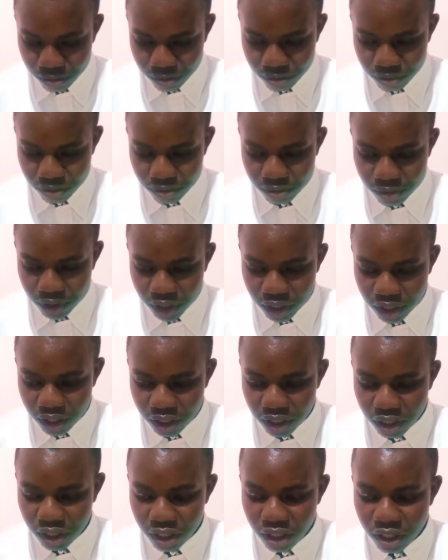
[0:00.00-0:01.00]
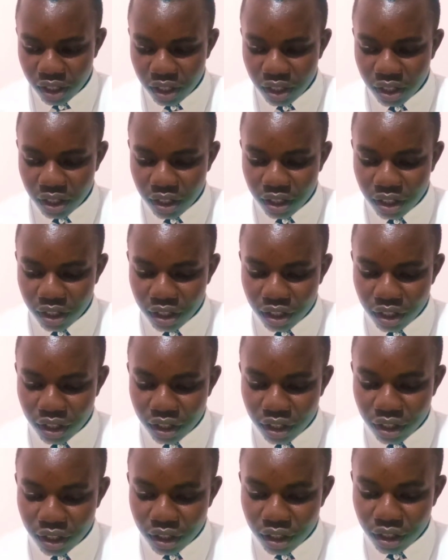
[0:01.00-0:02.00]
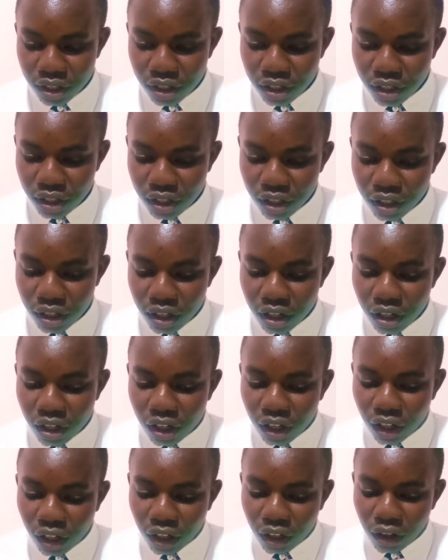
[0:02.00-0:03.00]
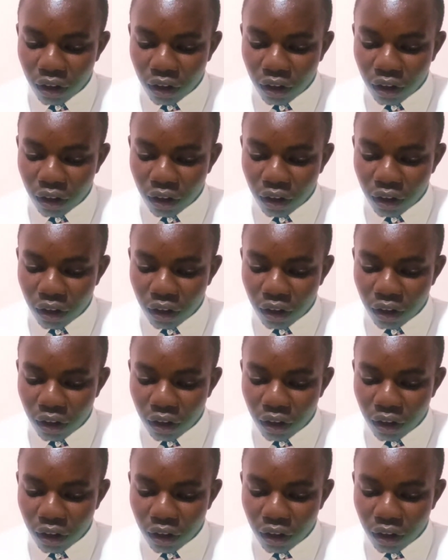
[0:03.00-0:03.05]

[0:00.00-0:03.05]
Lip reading: Nothing is said.